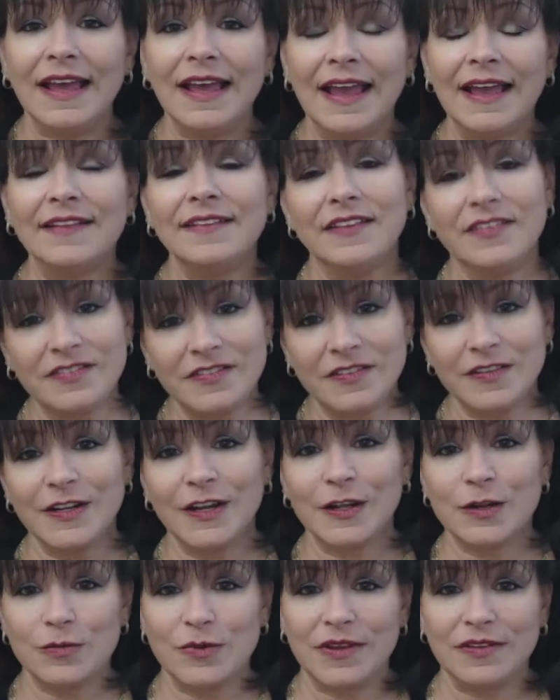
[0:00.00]
And this is
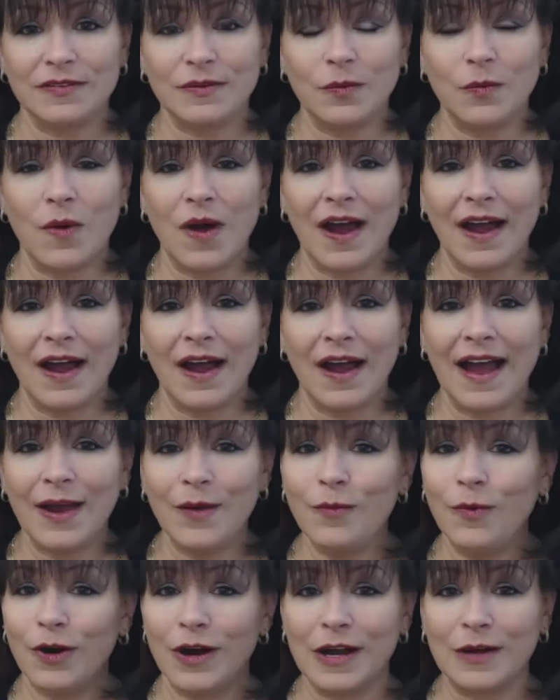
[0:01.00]
another reason why I
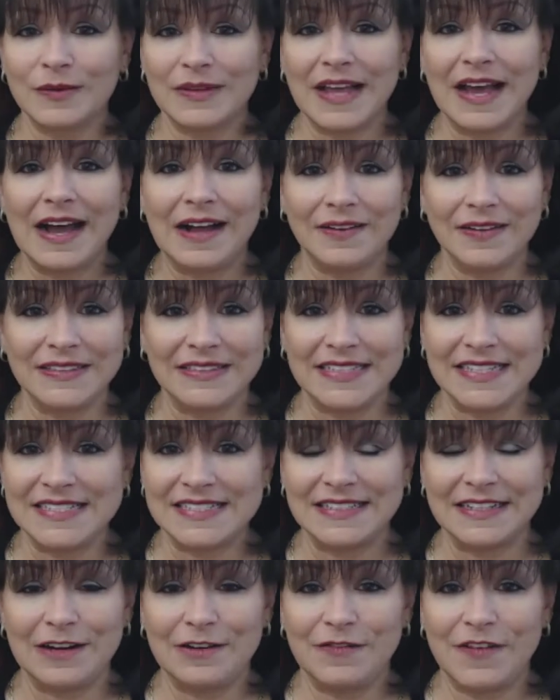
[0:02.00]
work out the
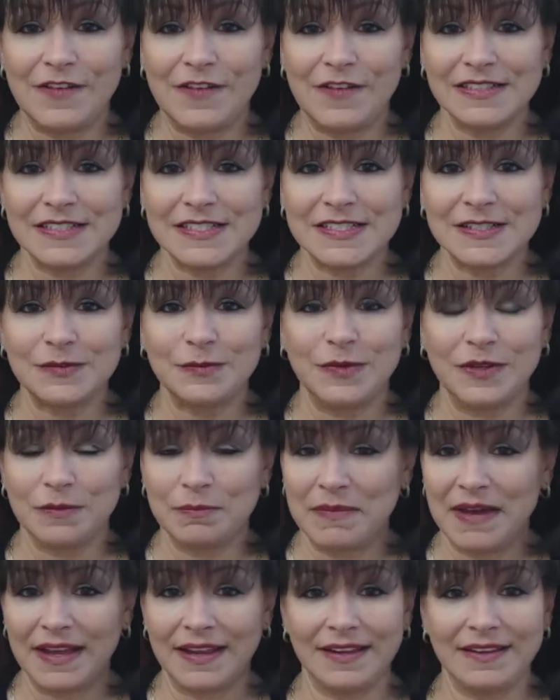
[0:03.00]
holidays in advance
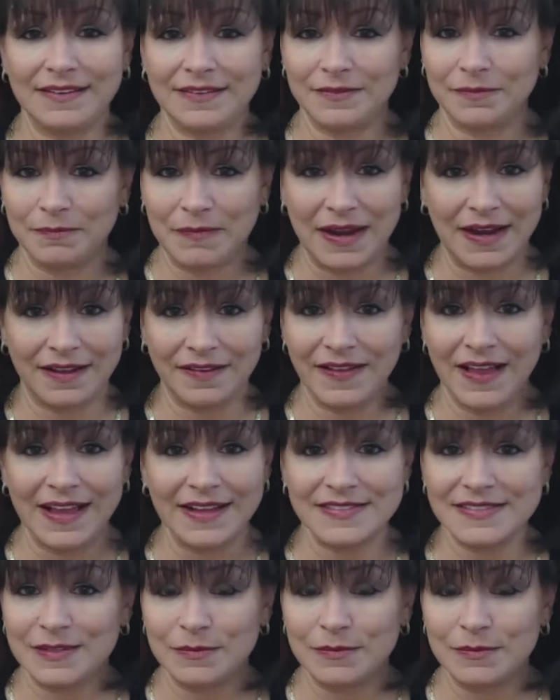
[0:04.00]
with my, my
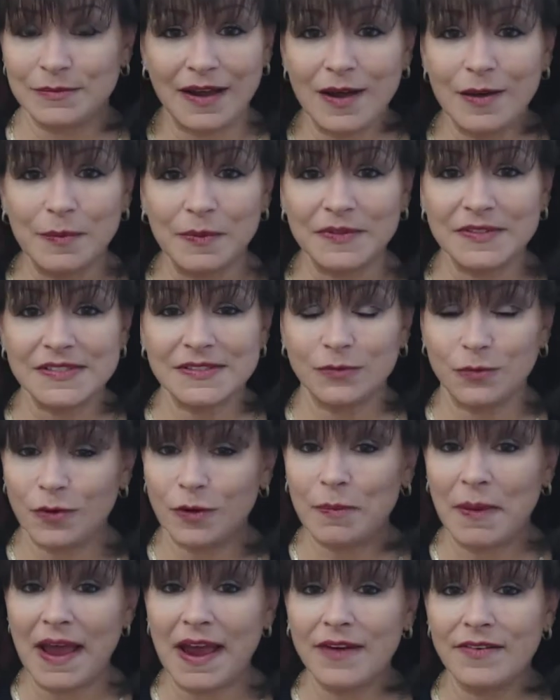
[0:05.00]
clients and my couples who
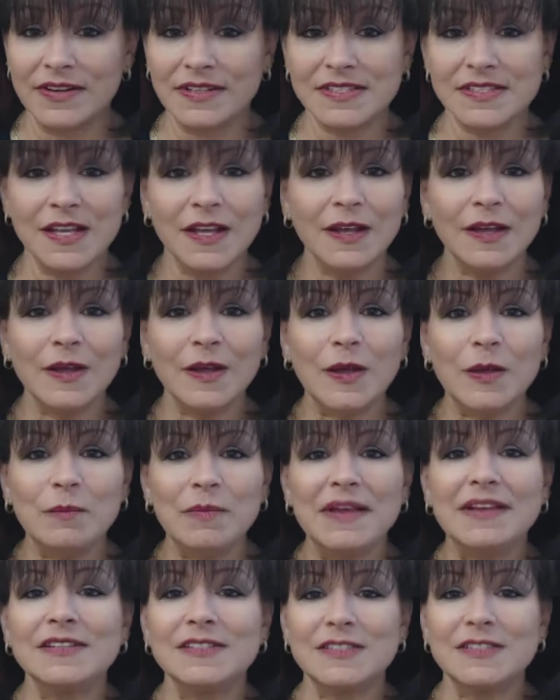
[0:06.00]
are parents,
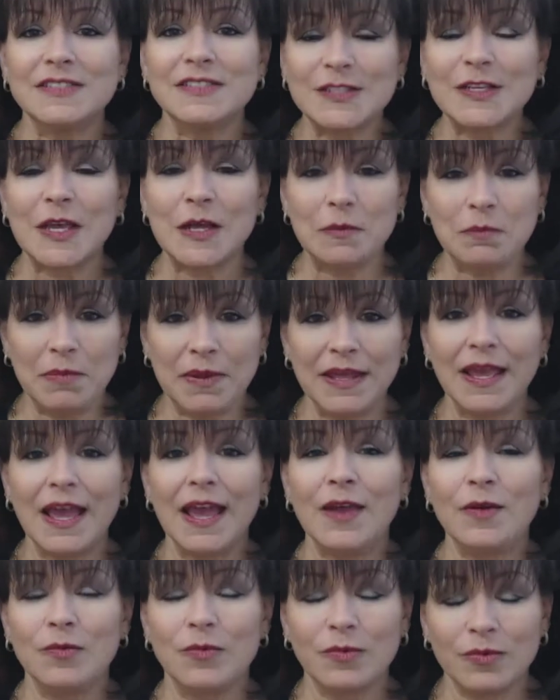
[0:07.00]
because this can be
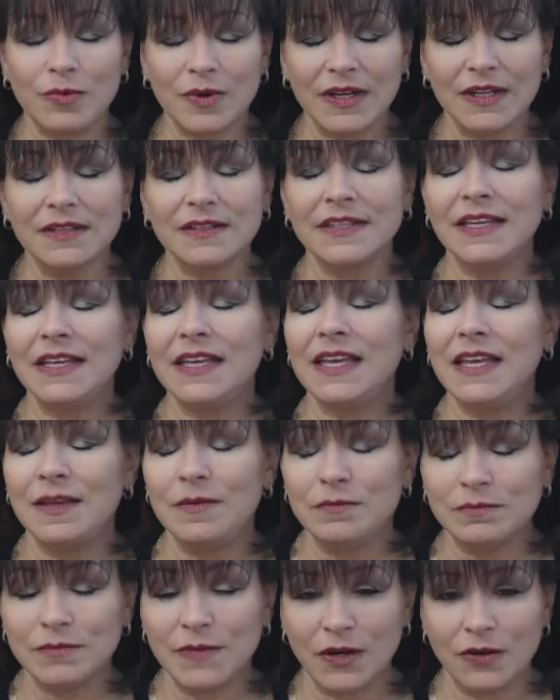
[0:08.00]
a really
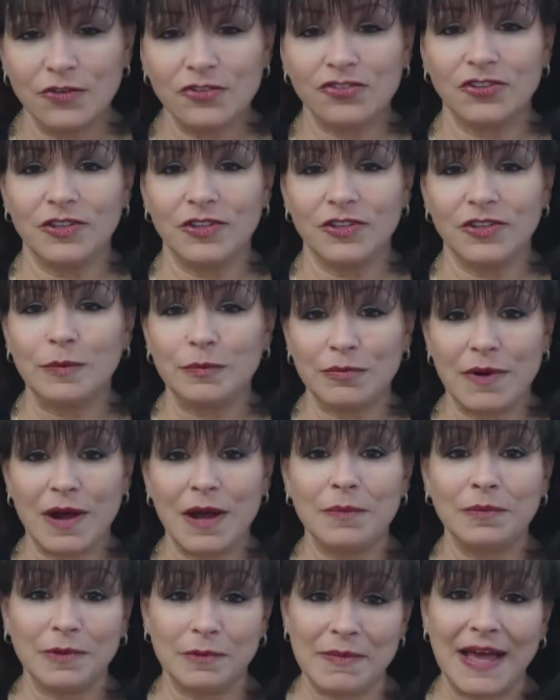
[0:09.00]
emotional,
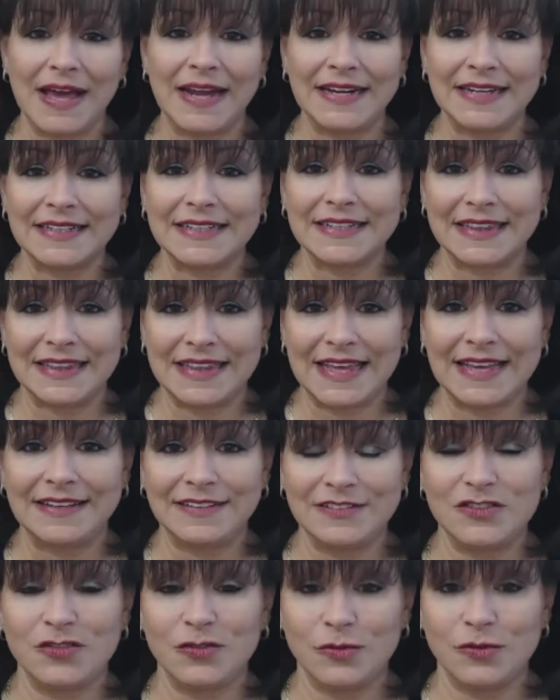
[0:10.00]
problematic
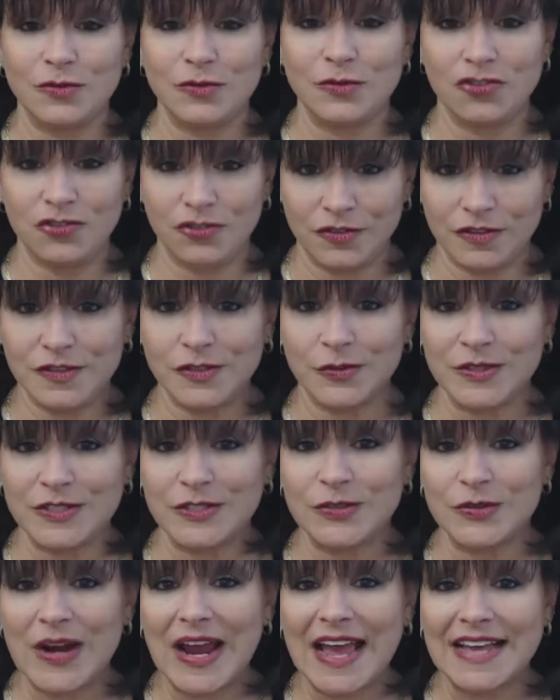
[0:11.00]
thing to, to
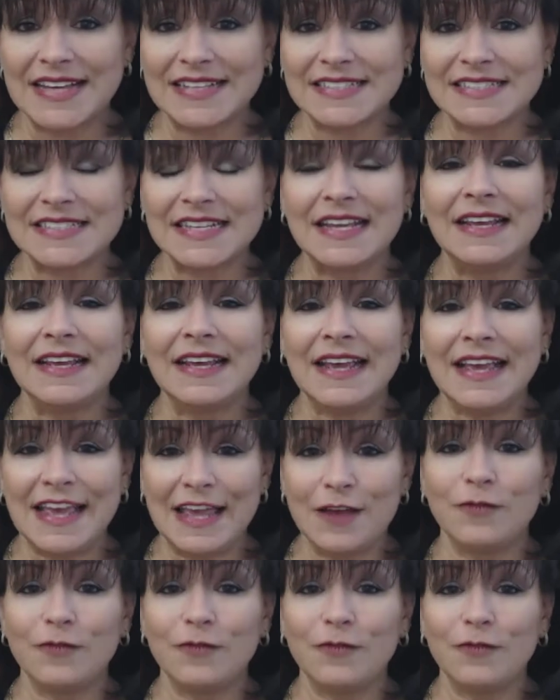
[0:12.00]
address
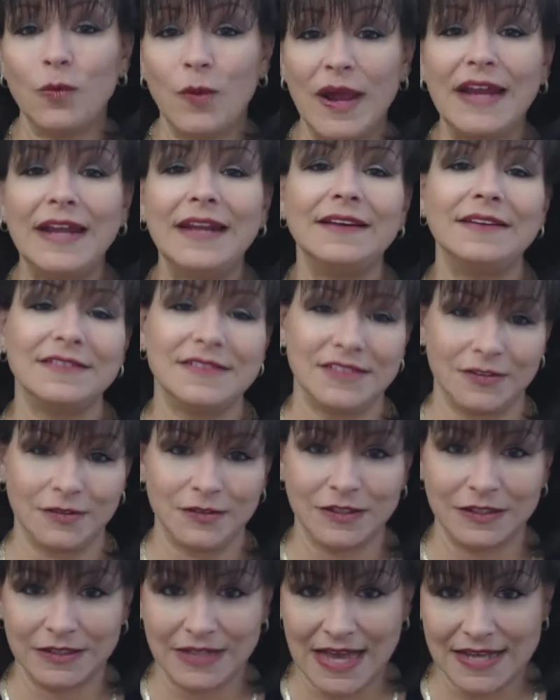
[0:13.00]
if you're waiting until
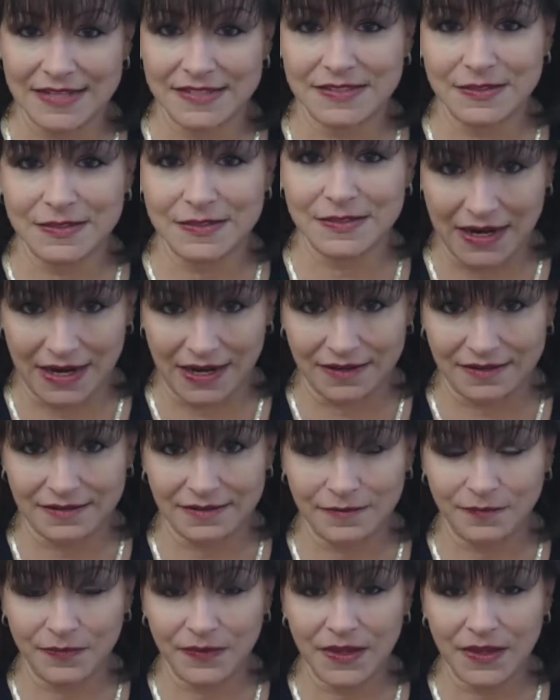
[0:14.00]
the last minute.